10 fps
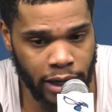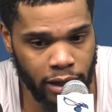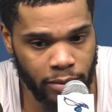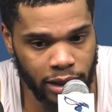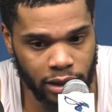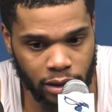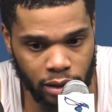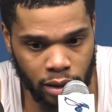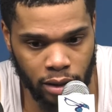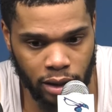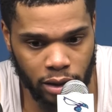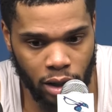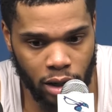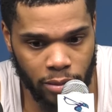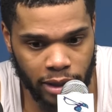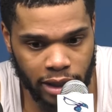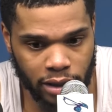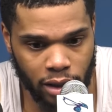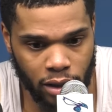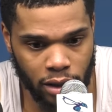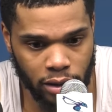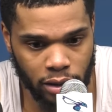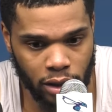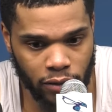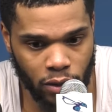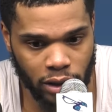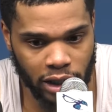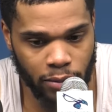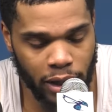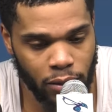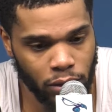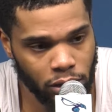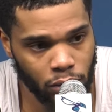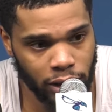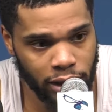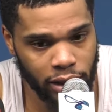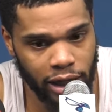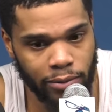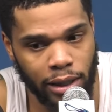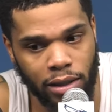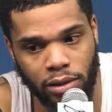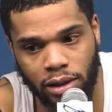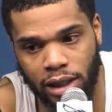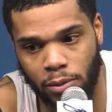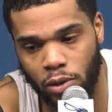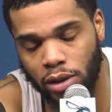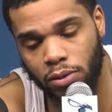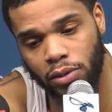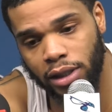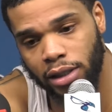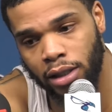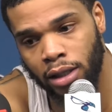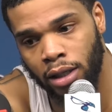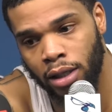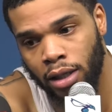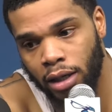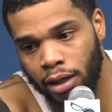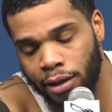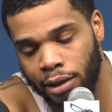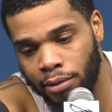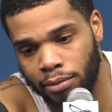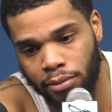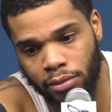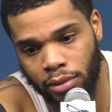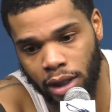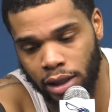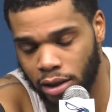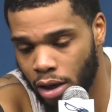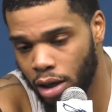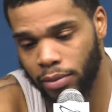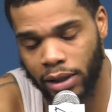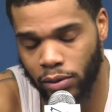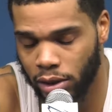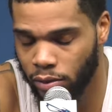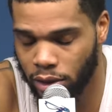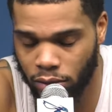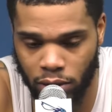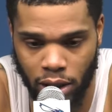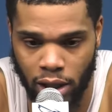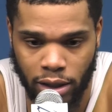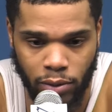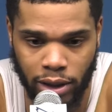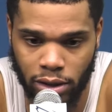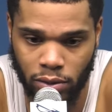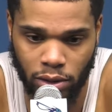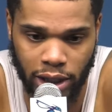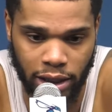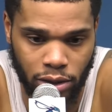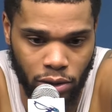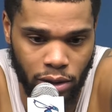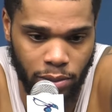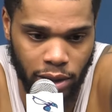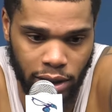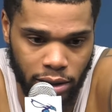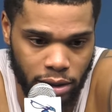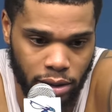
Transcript: Yeah, I mean, it's hard, man. It's hard. You know, of course, everybody wants to win. Everybody on this team wants to win. And it's hard, man. We're learning. We're getting through it. But